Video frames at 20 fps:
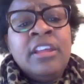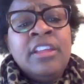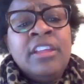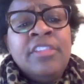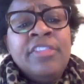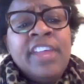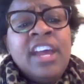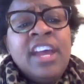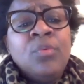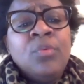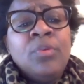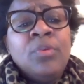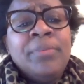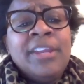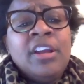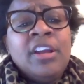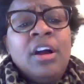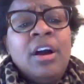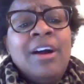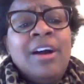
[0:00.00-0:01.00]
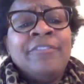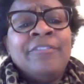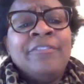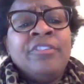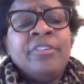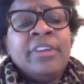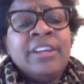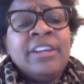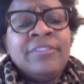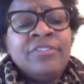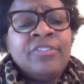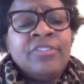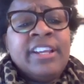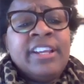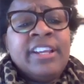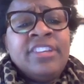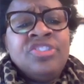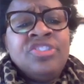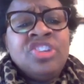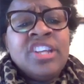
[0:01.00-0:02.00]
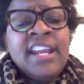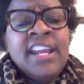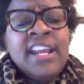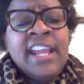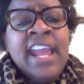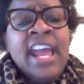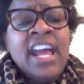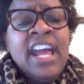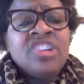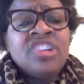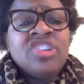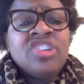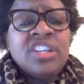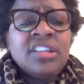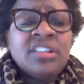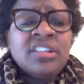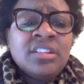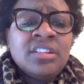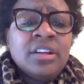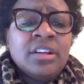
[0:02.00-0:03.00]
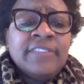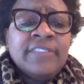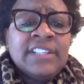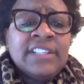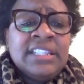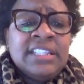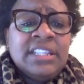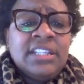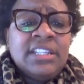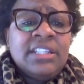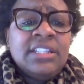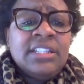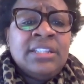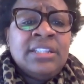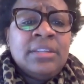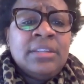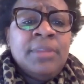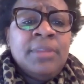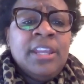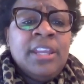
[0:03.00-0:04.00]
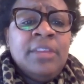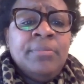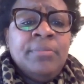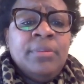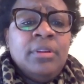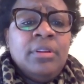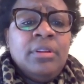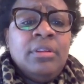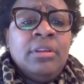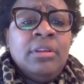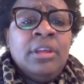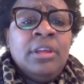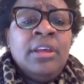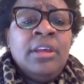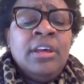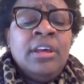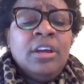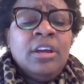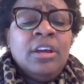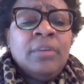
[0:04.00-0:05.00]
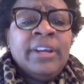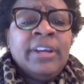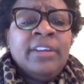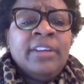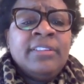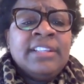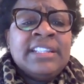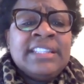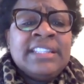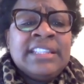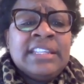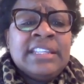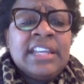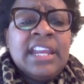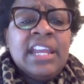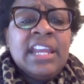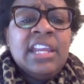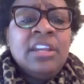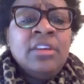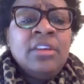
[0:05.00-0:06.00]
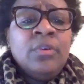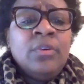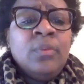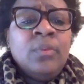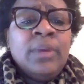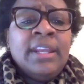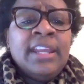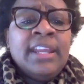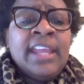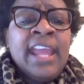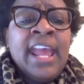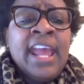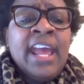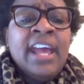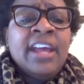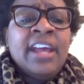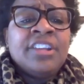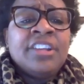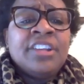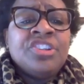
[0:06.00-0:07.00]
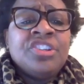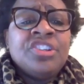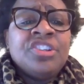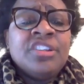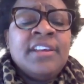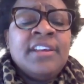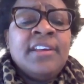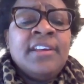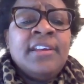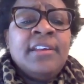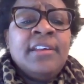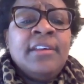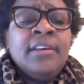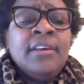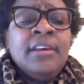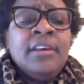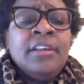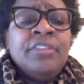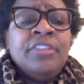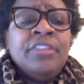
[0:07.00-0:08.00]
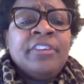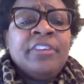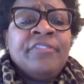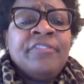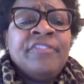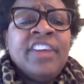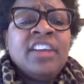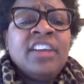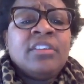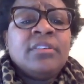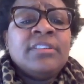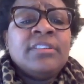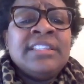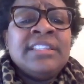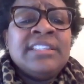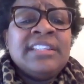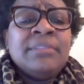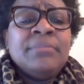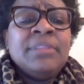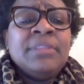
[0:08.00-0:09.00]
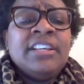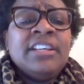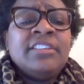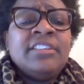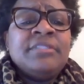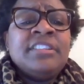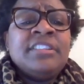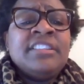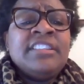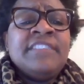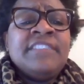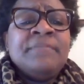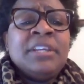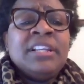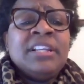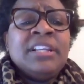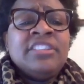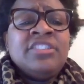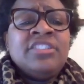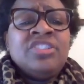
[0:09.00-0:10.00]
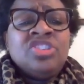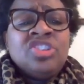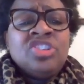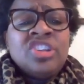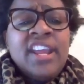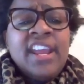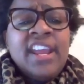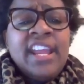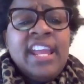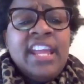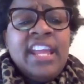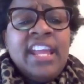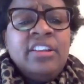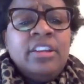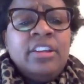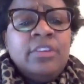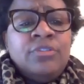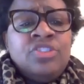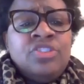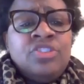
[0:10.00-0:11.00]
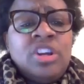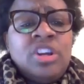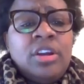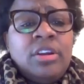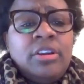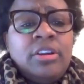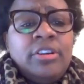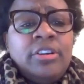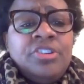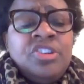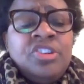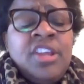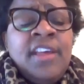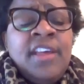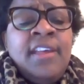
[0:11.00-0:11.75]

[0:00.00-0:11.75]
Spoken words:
that will be offering free check cashing services to people around the state who want to cash their federal stimulus check at no charge.